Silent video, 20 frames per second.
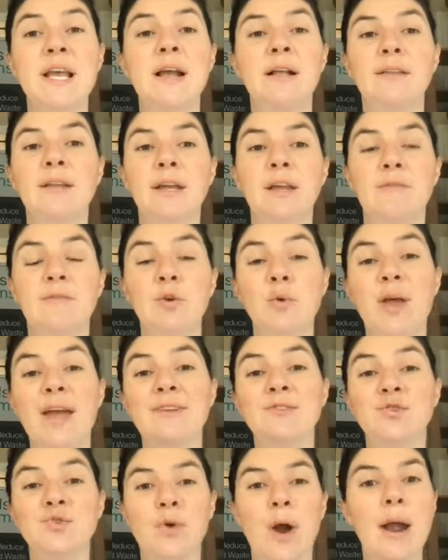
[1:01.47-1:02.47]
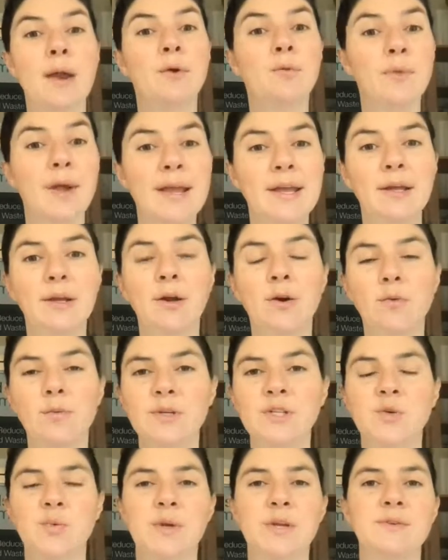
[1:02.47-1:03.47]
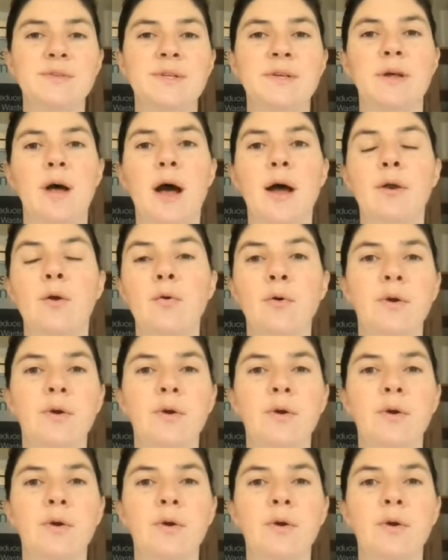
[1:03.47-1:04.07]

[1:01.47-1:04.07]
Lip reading: Like if you get dried oregano, which we use a lot, or